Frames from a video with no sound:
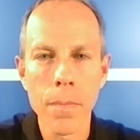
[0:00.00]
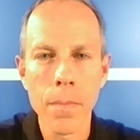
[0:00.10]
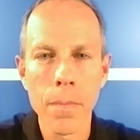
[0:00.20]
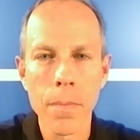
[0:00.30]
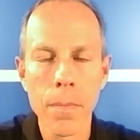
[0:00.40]

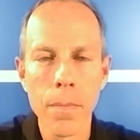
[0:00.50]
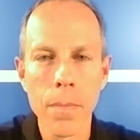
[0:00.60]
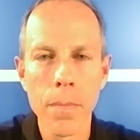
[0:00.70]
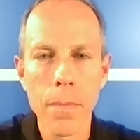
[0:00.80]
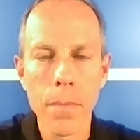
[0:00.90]

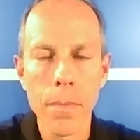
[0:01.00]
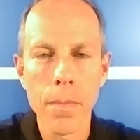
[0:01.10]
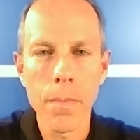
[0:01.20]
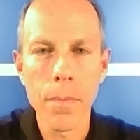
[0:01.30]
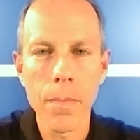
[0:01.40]

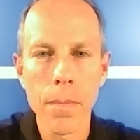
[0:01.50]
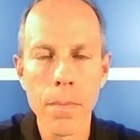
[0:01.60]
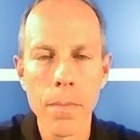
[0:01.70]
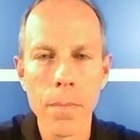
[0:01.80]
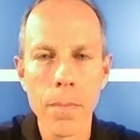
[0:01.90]

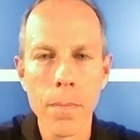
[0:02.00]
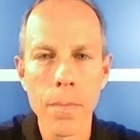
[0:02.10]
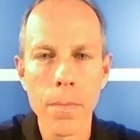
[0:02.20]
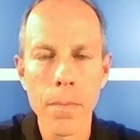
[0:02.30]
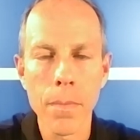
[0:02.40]

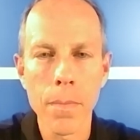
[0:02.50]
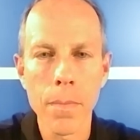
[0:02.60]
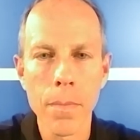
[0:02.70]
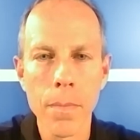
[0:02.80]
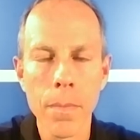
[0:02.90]

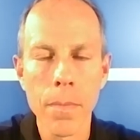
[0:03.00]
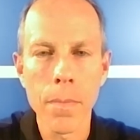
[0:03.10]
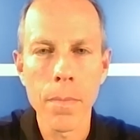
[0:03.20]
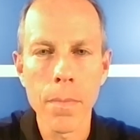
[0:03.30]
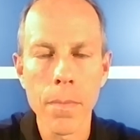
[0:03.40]

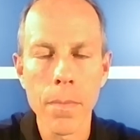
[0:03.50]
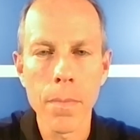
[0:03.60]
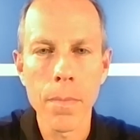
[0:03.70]
(not speaking)